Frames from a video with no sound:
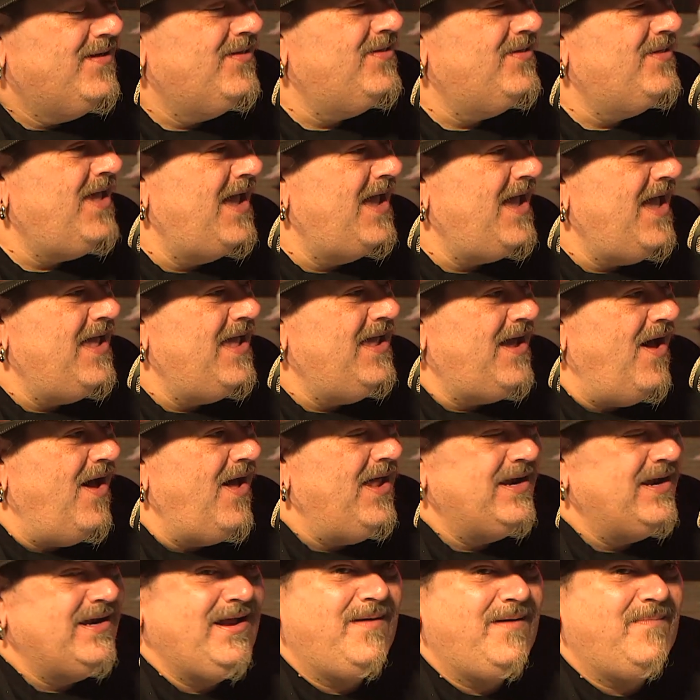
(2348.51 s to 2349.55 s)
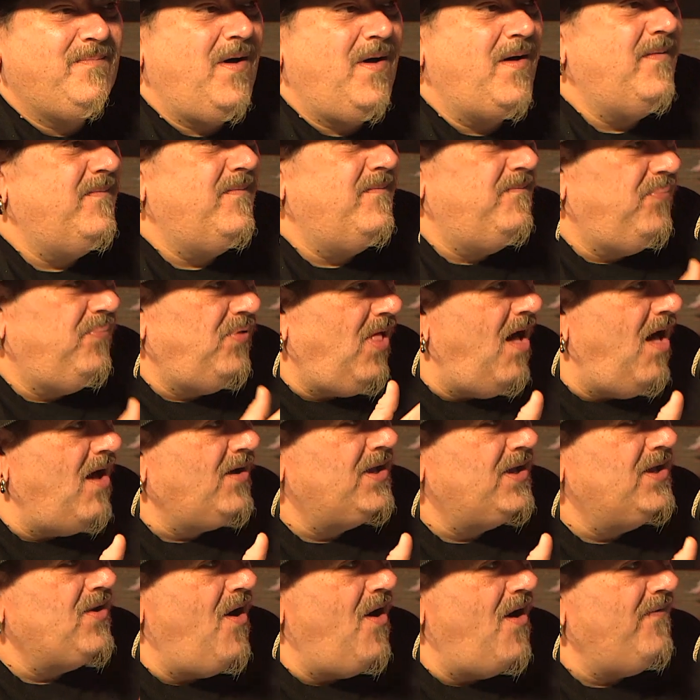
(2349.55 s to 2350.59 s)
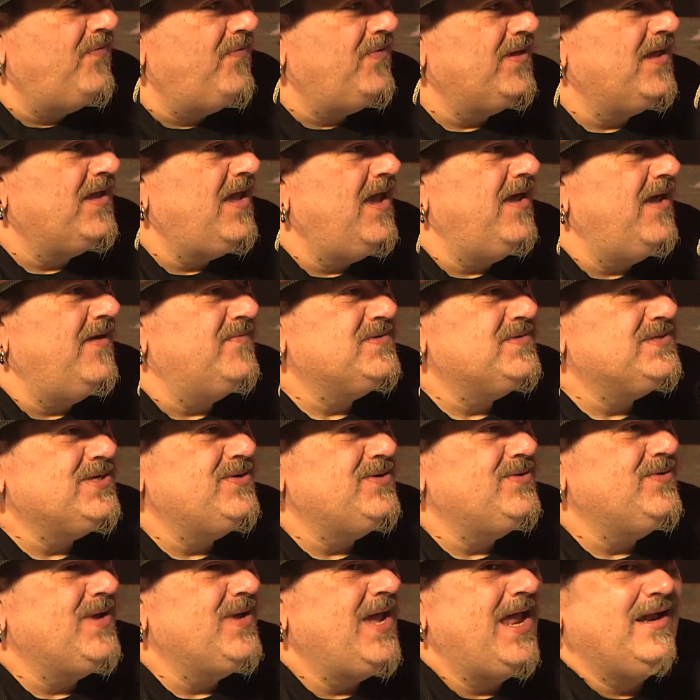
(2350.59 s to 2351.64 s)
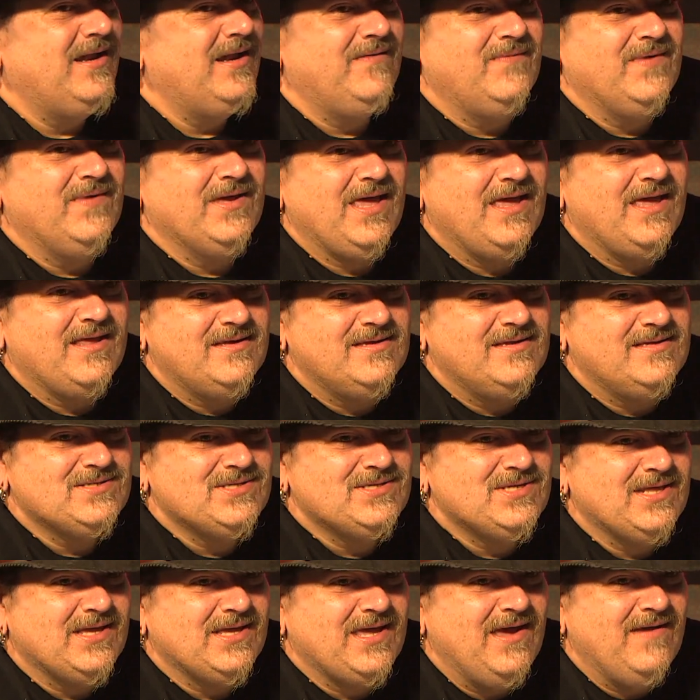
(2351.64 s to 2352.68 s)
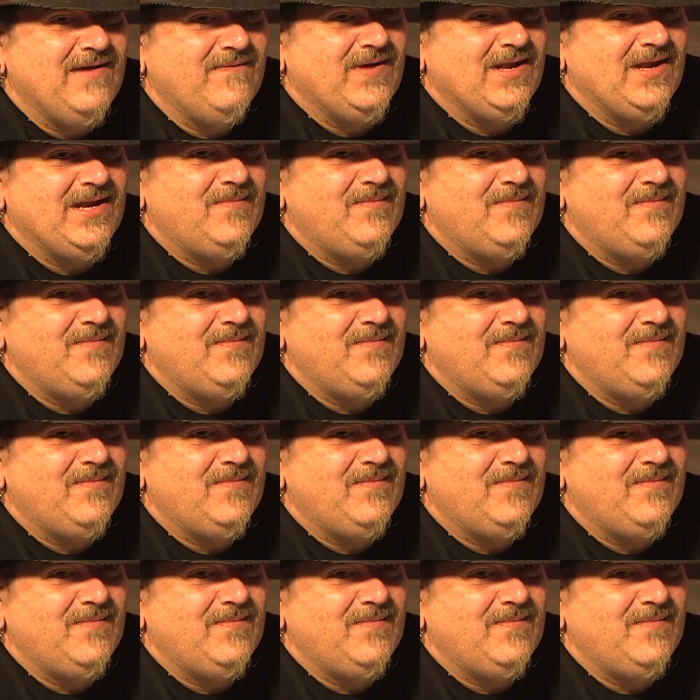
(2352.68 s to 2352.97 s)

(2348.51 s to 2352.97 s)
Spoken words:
They end up blocking off the cave, so you can't even get into the cave anymore.